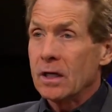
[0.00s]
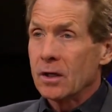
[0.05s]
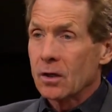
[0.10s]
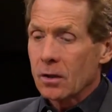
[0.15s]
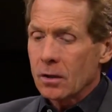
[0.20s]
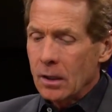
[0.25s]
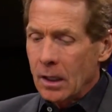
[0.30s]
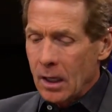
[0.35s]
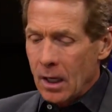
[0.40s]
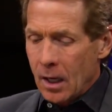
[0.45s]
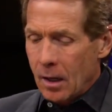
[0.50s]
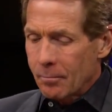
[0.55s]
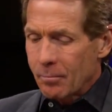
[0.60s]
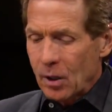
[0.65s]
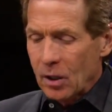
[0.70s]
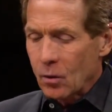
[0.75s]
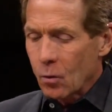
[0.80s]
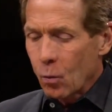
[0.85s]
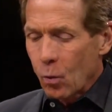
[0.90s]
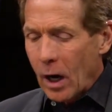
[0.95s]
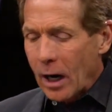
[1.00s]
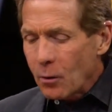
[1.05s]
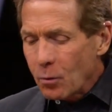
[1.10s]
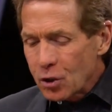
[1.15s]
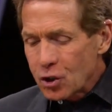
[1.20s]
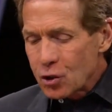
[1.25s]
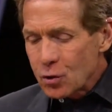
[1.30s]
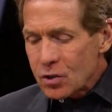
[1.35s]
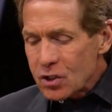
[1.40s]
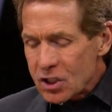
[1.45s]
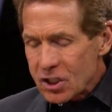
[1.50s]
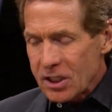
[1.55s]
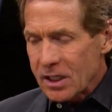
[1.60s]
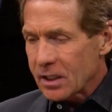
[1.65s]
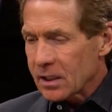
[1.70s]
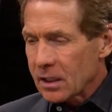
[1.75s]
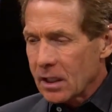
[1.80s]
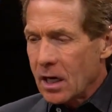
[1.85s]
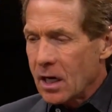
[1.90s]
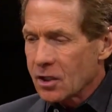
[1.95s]
here, but why would you
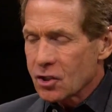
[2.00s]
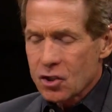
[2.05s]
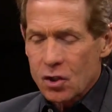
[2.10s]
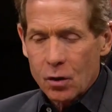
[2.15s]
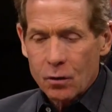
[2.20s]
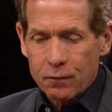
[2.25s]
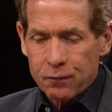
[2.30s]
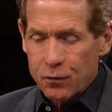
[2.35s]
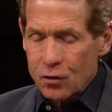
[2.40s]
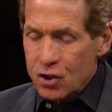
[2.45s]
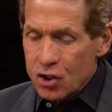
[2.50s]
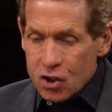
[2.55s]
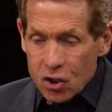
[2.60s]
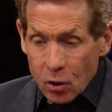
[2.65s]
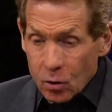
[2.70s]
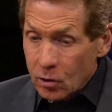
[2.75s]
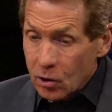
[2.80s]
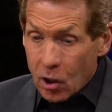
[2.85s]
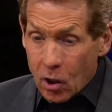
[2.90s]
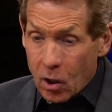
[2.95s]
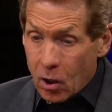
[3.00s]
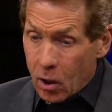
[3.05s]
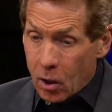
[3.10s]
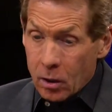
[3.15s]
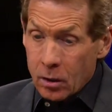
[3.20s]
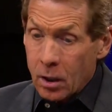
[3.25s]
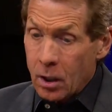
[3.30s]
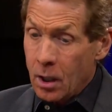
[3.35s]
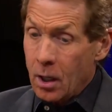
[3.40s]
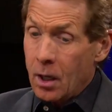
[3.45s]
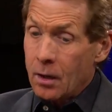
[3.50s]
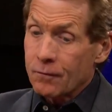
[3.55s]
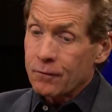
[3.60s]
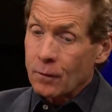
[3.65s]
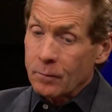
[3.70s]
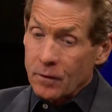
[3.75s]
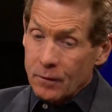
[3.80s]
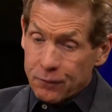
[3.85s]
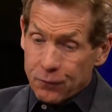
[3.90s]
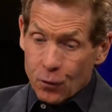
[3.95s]
sit Lonzo for so long
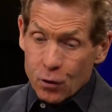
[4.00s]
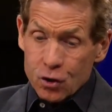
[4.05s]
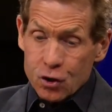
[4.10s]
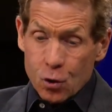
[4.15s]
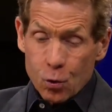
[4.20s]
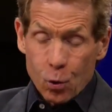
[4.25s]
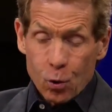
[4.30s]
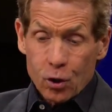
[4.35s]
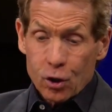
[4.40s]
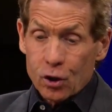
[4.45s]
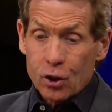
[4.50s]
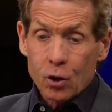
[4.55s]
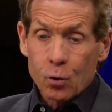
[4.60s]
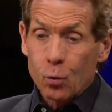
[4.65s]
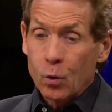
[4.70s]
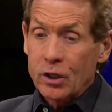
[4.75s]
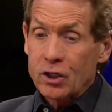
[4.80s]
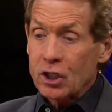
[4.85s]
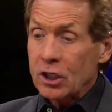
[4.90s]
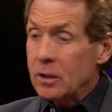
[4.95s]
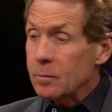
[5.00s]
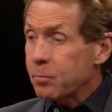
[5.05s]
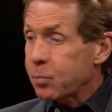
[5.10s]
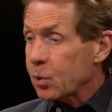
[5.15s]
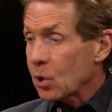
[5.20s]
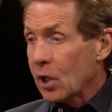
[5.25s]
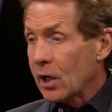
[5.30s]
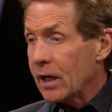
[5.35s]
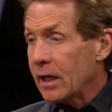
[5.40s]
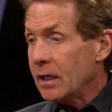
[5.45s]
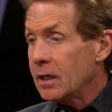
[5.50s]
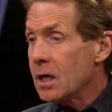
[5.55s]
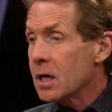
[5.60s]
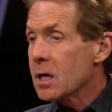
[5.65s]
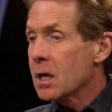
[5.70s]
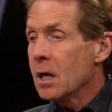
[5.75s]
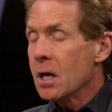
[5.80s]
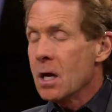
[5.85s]
from the first quarter in which he played